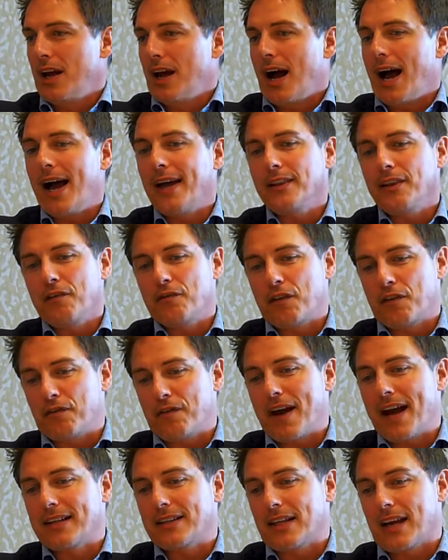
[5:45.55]
I love the
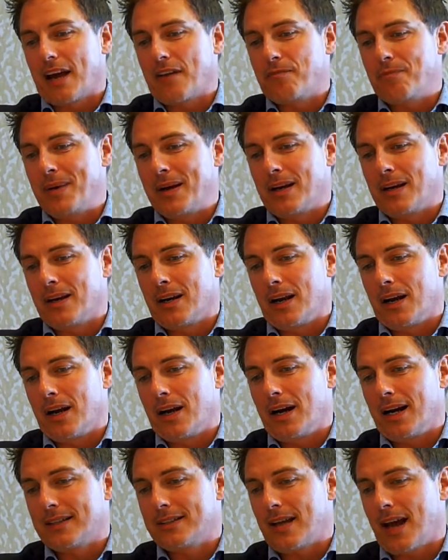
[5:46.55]
fact that I've been
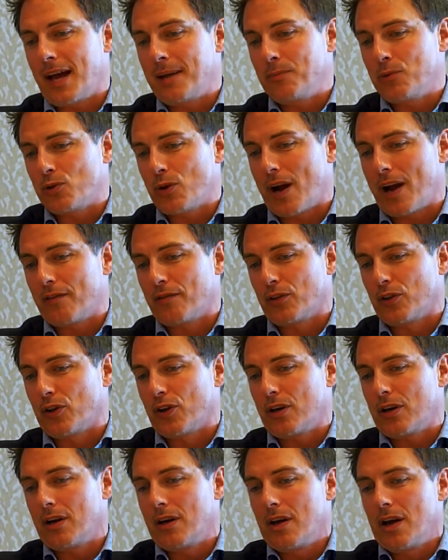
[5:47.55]
a time
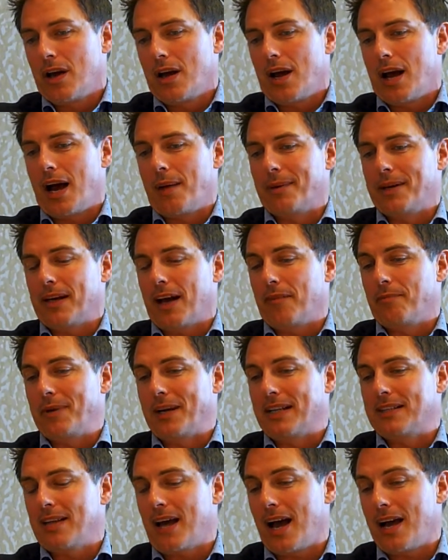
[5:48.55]
traveler. I've been
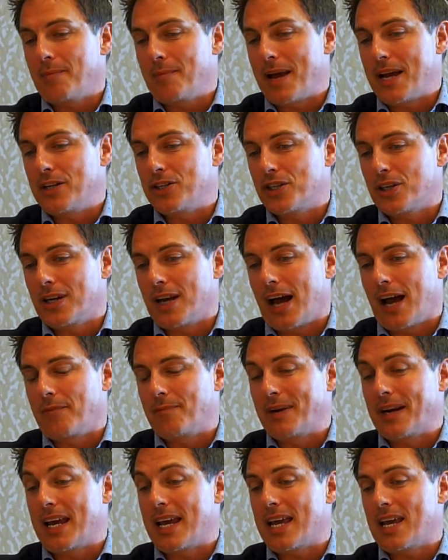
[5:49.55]
a time agent. I've
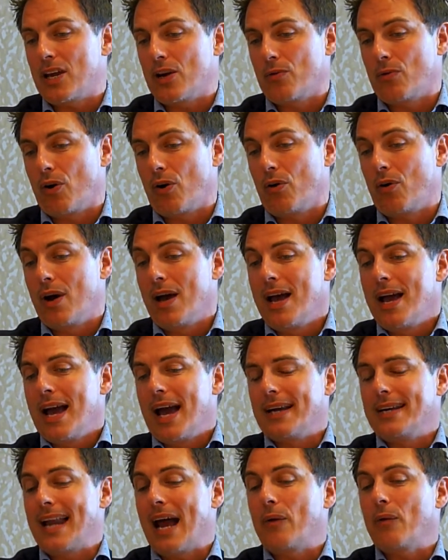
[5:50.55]
been a hero.
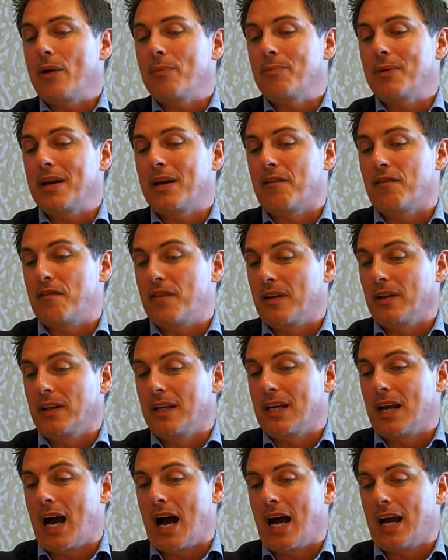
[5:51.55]
Now I'm being a
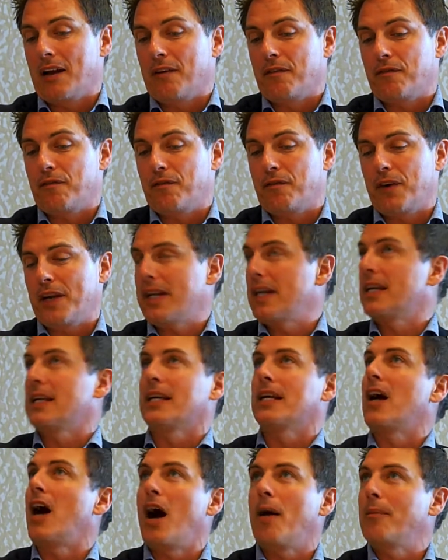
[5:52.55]
villain on a
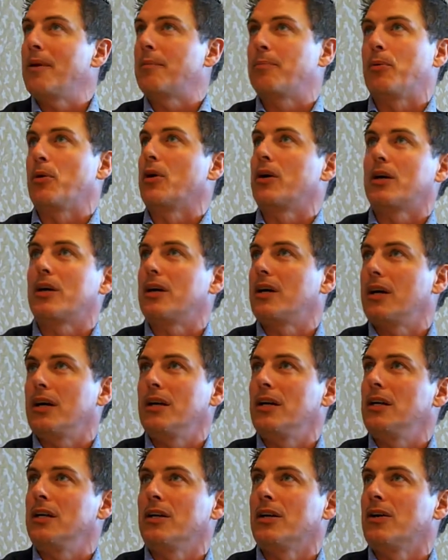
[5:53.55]
freaking comic book,
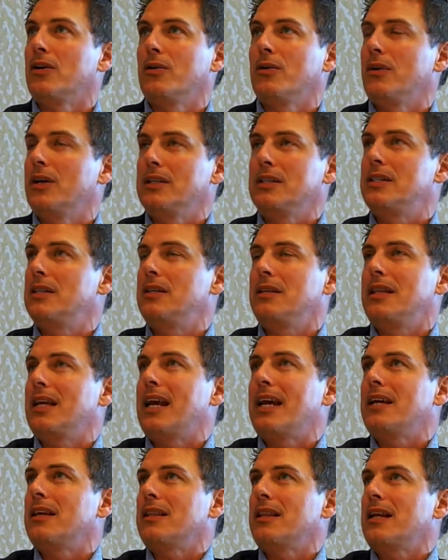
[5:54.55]
you know, that
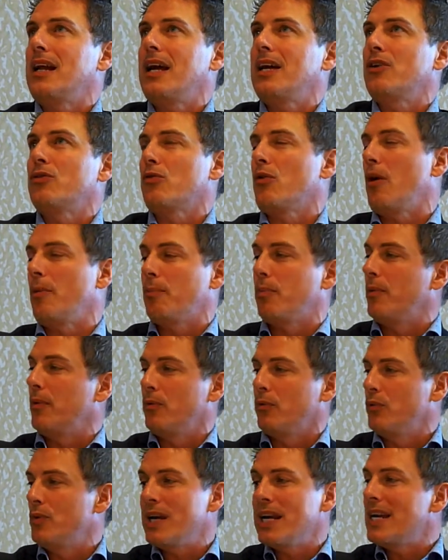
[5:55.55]
I grew up
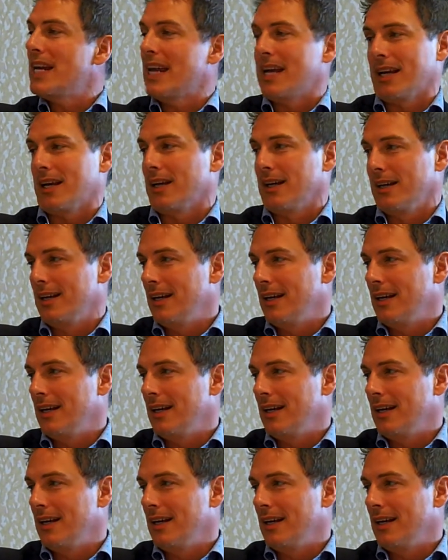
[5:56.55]
reading,